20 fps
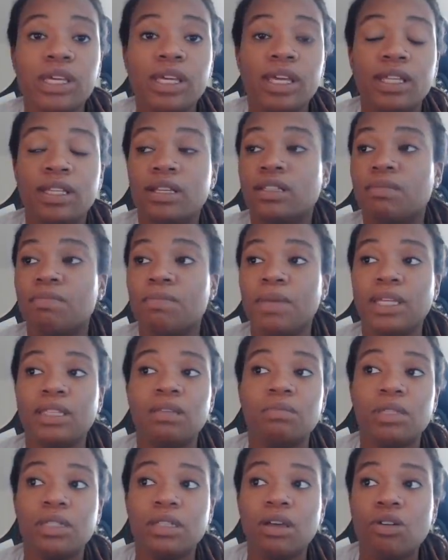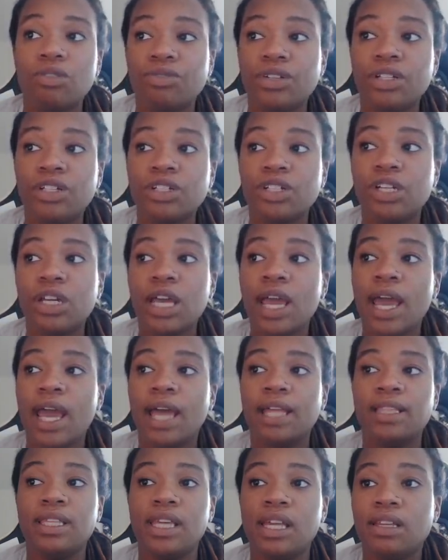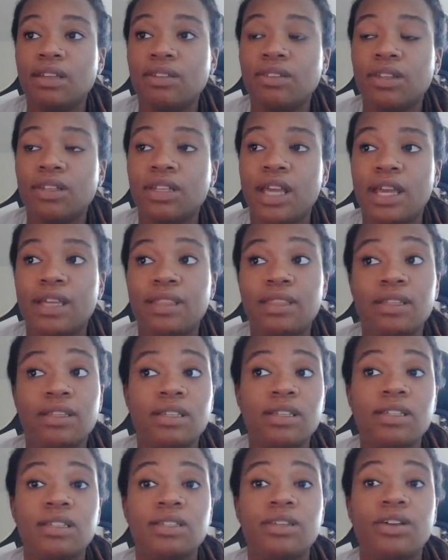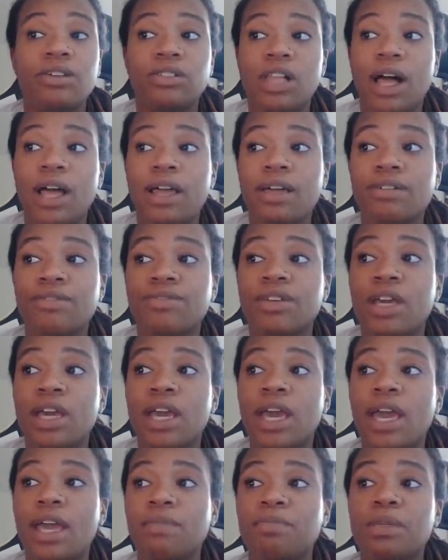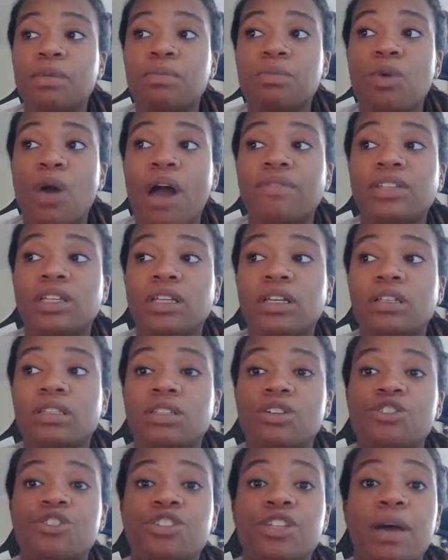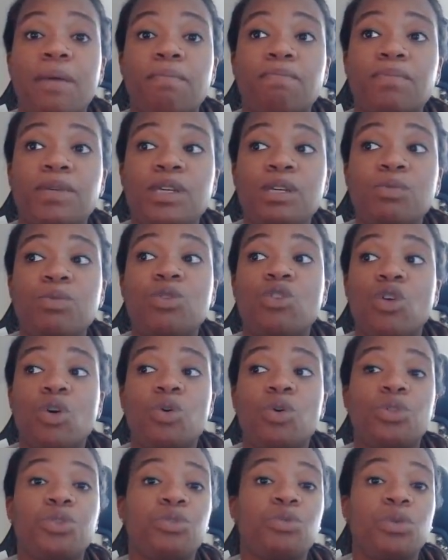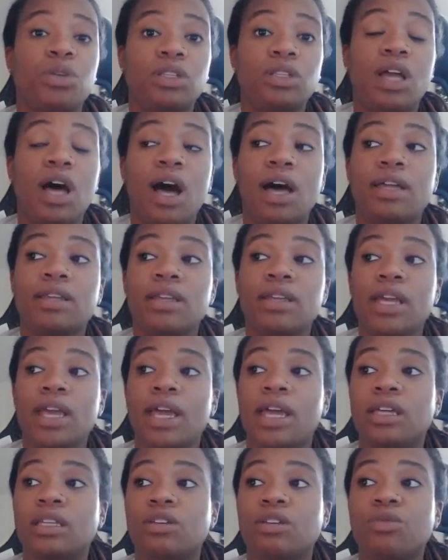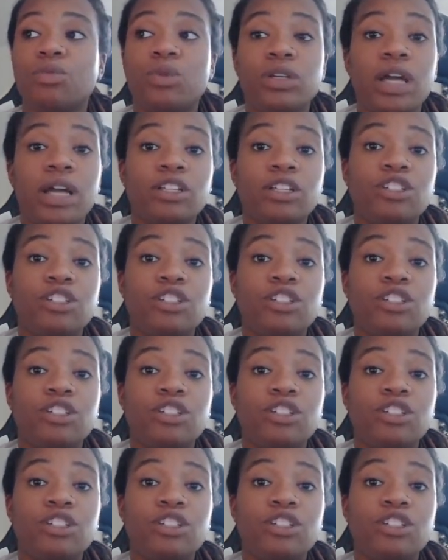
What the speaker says: It doesn't make them selfish. At the end of the day, this is their life. And people have to consider that people go through a lot. And if we're not